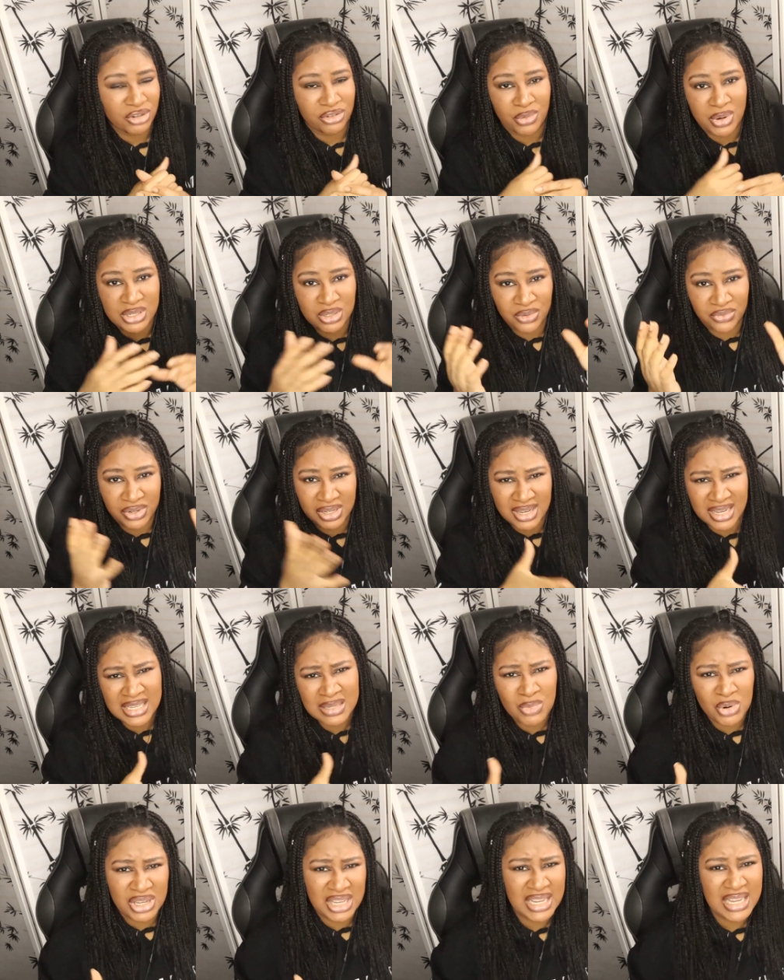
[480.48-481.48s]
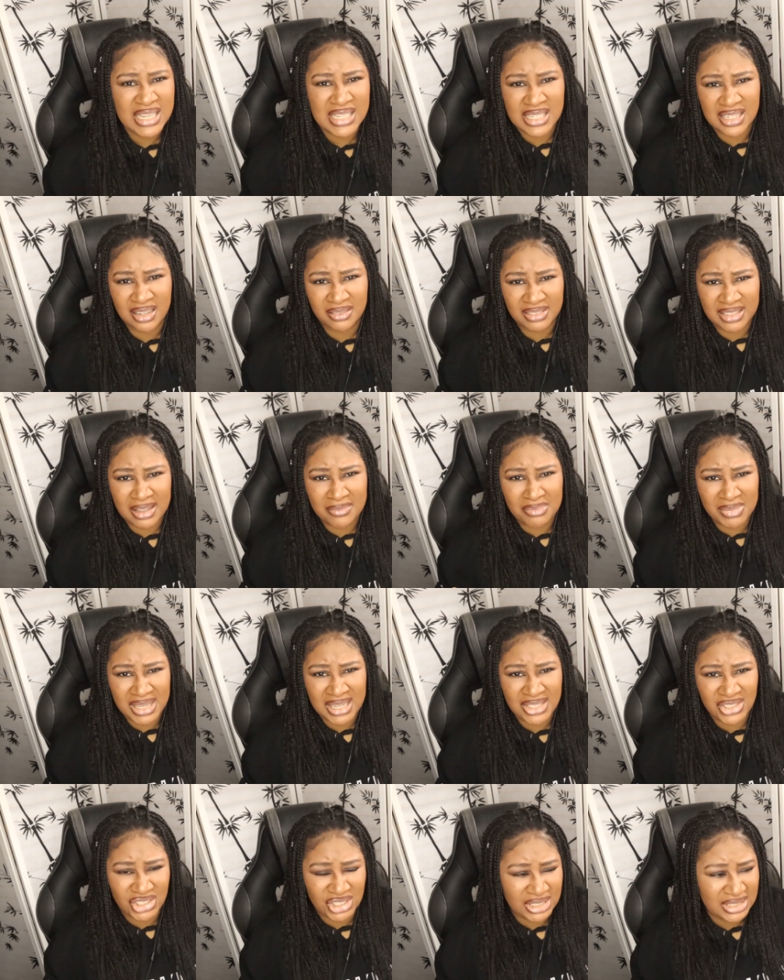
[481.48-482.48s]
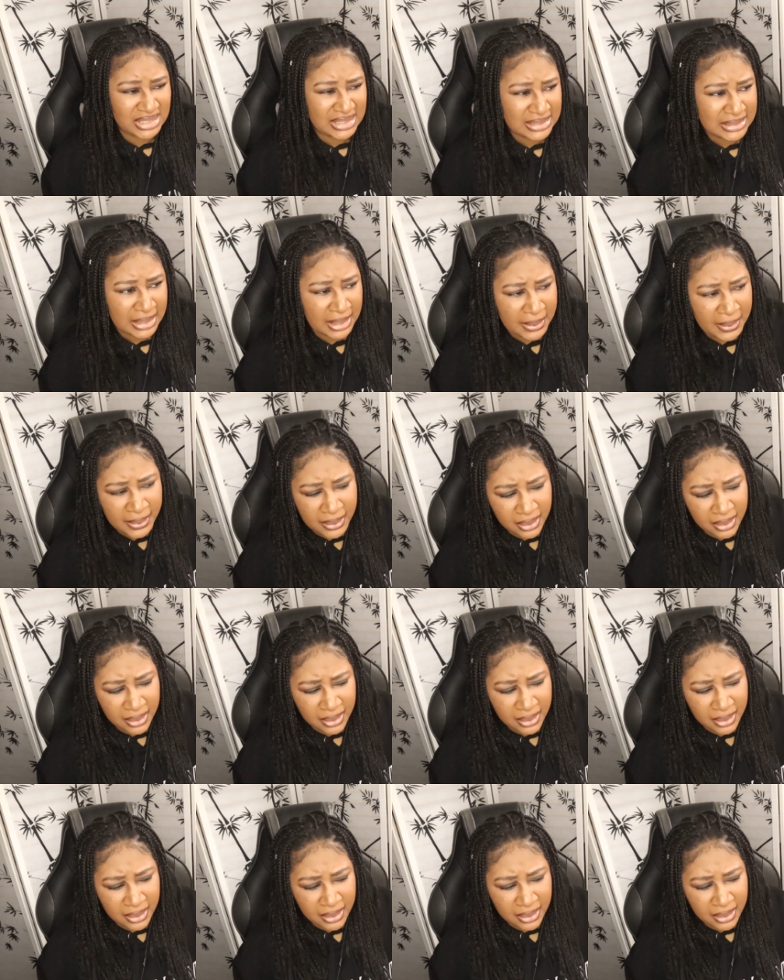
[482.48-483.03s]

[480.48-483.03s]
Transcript: the questions over there because it's more easier than me just